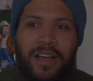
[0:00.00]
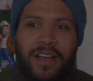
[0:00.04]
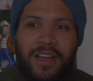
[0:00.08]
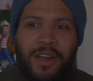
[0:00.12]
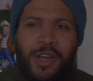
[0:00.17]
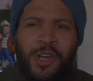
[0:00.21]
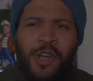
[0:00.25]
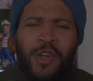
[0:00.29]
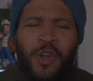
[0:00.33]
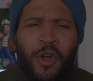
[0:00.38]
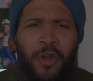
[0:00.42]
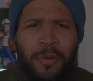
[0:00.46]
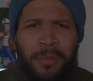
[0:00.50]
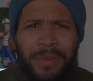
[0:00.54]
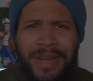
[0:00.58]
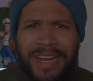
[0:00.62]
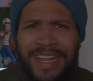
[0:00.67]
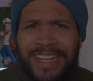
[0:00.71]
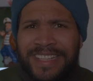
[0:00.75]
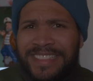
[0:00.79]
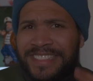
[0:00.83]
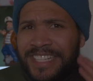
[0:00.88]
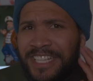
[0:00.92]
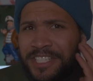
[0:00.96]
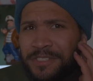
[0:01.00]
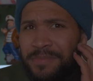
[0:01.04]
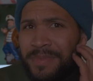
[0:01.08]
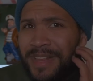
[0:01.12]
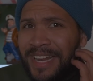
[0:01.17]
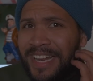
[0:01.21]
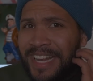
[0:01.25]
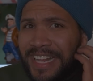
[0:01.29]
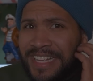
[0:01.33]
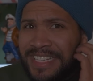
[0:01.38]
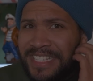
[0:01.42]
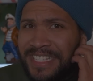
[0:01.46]
Normally, it takes me
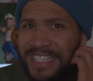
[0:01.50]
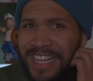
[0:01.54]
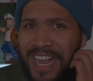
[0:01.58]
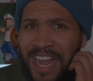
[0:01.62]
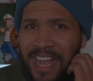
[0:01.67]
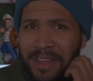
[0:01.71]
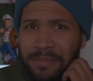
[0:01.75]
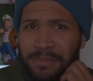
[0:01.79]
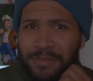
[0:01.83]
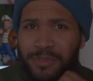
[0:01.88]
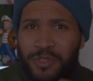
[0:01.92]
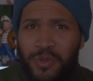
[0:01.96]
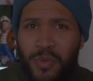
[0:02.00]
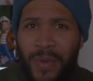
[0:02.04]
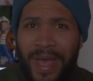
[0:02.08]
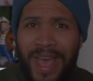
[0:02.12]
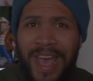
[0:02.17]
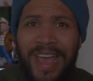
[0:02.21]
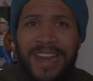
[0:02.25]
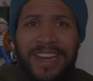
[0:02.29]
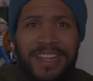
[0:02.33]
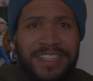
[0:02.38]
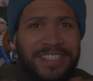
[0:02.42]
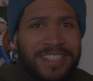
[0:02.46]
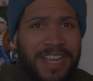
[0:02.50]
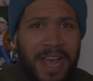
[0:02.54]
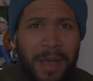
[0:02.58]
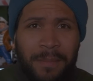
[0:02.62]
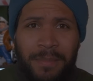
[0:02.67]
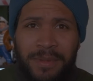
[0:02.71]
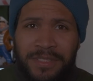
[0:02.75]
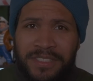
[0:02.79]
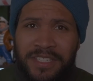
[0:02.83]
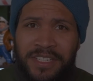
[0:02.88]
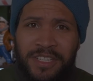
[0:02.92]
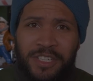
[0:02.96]
less time to any type
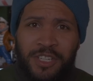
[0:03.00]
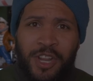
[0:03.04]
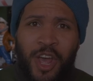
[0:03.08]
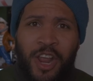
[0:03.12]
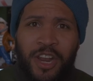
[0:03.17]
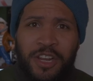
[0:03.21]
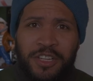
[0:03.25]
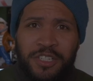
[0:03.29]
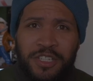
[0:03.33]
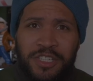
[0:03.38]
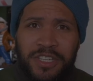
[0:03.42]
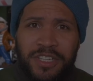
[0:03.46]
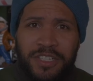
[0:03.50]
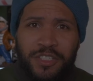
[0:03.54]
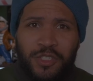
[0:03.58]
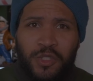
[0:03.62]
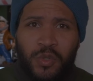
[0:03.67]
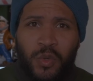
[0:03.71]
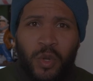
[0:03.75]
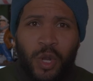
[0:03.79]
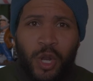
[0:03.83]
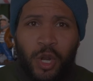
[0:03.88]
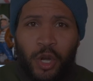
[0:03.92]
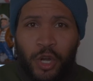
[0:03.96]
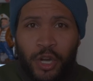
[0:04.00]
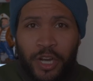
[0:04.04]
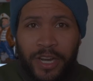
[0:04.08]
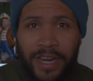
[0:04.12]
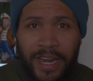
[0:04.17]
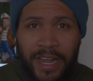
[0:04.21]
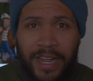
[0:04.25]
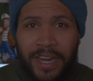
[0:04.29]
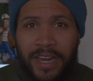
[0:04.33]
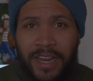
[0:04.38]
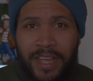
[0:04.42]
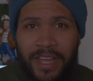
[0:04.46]
of technology to learn
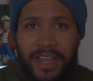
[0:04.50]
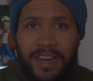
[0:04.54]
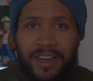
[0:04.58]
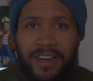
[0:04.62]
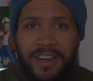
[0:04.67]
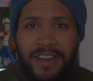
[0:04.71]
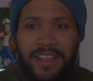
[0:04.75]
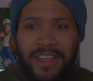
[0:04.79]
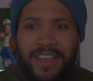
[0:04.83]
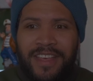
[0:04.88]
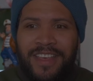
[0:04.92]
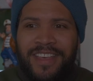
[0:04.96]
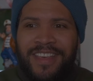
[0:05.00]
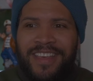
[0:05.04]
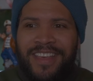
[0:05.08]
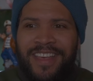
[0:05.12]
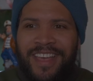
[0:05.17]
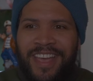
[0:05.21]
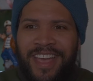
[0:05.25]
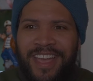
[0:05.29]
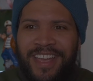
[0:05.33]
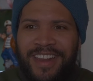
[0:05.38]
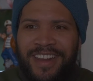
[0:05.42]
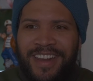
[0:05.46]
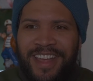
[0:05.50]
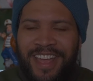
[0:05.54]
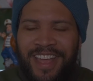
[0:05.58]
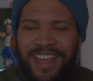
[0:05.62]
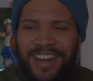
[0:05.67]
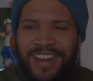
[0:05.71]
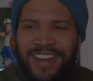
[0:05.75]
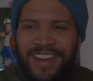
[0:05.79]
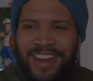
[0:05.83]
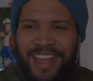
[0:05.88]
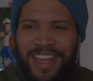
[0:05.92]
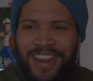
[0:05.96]
it
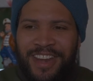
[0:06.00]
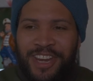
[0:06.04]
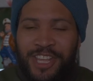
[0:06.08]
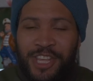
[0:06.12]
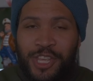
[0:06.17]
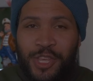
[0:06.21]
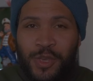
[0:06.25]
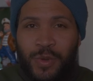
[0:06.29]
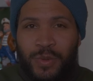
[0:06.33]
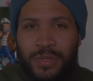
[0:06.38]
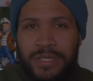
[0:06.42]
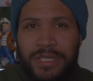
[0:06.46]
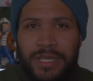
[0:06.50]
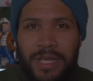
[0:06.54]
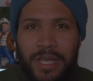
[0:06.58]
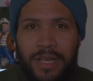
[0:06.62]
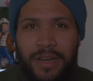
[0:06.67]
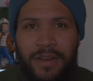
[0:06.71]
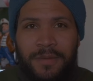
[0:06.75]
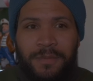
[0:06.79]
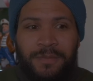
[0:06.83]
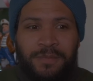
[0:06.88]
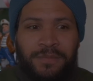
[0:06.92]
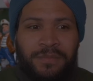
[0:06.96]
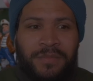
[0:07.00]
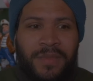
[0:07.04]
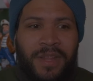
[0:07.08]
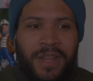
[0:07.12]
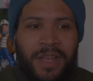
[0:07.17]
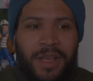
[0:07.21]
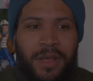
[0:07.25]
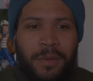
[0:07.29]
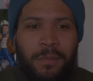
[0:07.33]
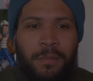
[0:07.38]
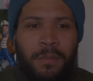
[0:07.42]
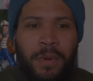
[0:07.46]
and use it.
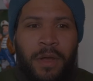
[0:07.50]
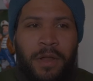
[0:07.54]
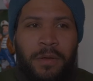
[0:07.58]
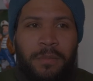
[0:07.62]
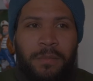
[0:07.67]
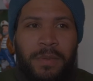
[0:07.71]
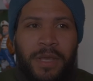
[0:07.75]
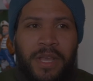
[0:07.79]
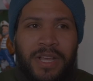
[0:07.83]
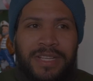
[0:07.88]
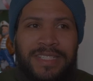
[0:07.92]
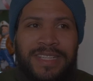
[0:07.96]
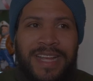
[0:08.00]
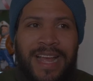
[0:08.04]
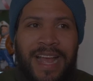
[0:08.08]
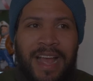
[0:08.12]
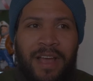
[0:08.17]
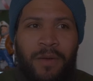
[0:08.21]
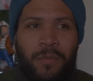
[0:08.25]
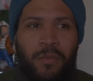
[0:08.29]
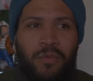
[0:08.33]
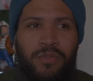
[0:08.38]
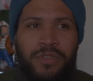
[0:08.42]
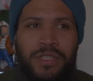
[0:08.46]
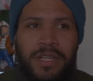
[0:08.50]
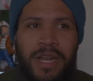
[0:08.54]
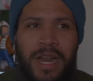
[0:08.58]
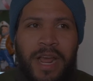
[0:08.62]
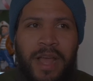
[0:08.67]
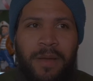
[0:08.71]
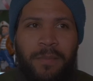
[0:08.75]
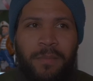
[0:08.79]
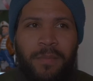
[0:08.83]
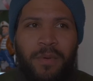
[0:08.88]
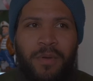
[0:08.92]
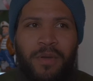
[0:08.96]
But because I was
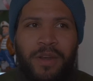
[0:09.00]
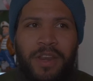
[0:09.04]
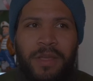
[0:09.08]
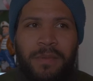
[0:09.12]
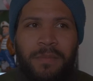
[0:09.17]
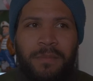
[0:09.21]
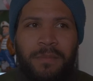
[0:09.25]
now putting